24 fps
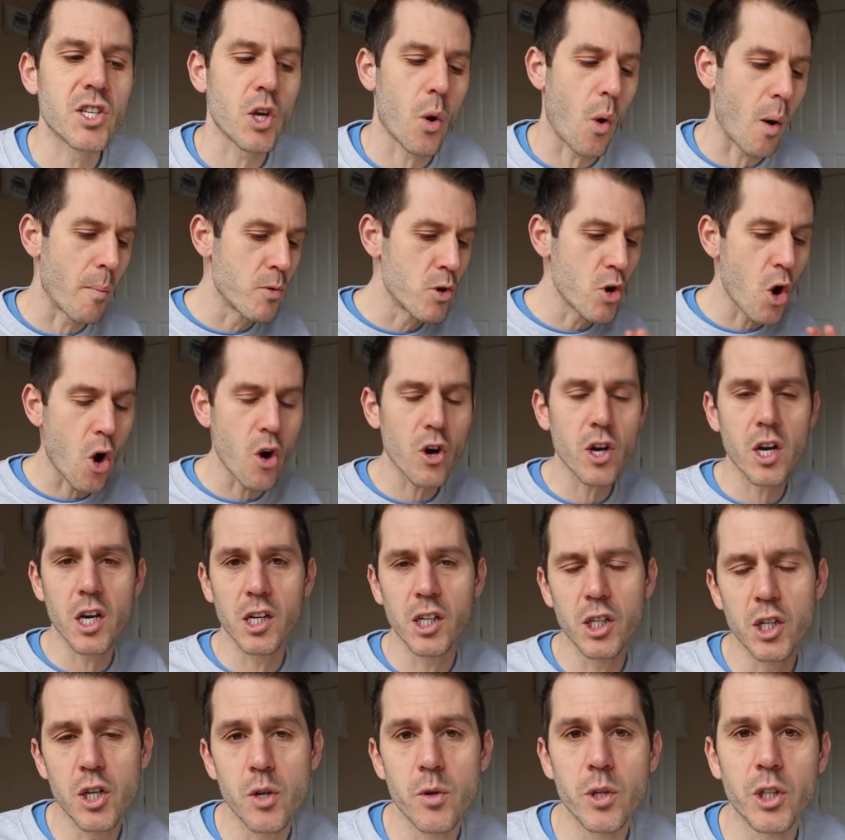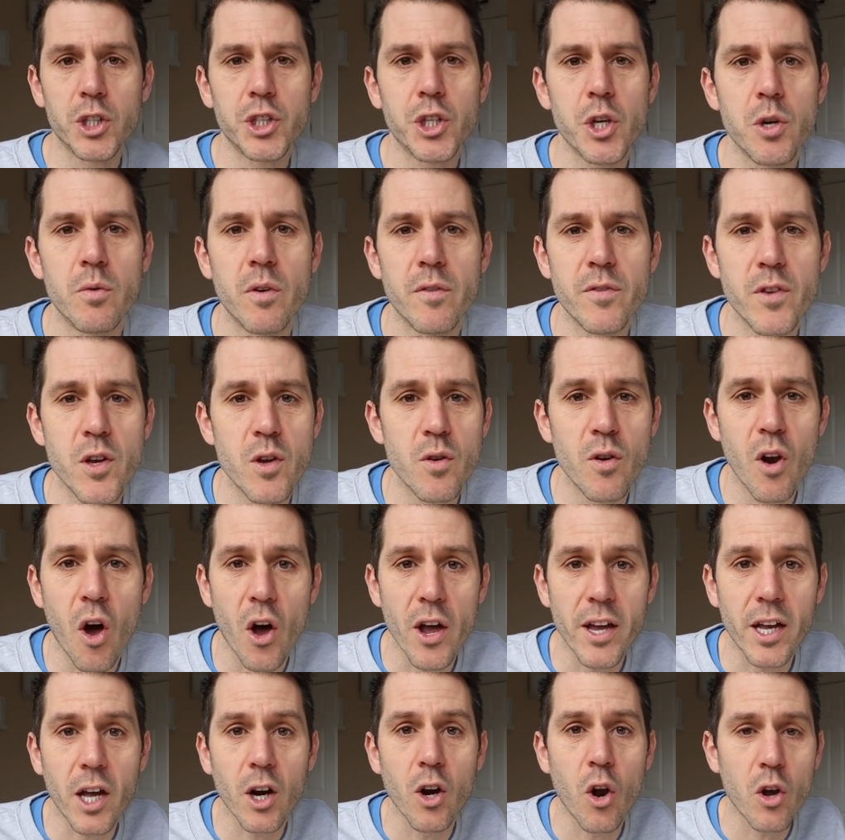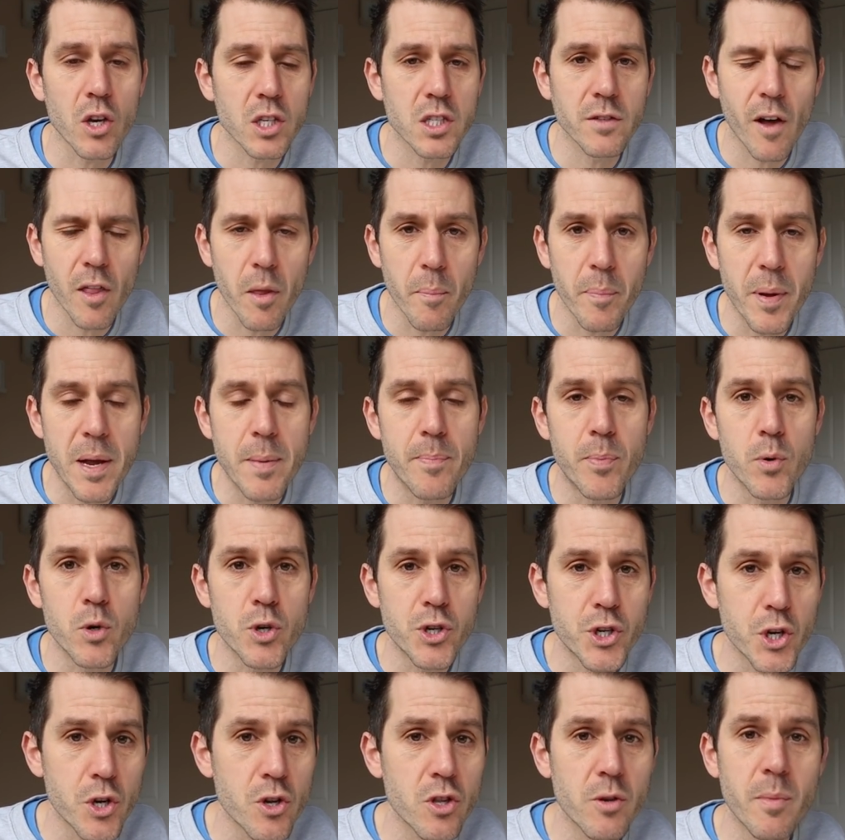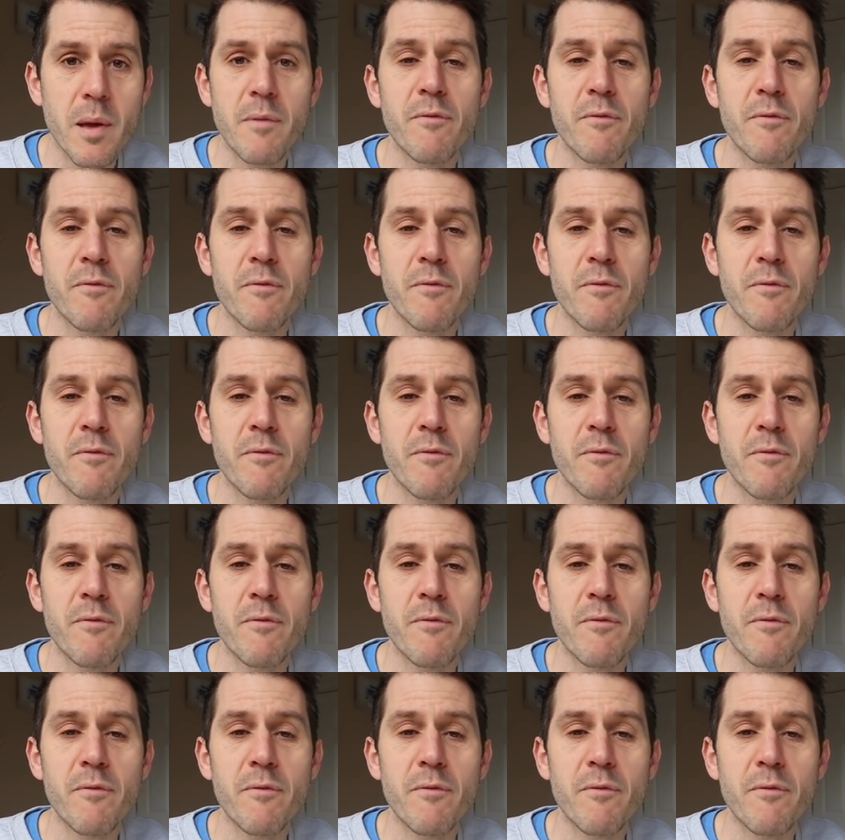So I'm not gonna do a shoe review like lots of other people do them.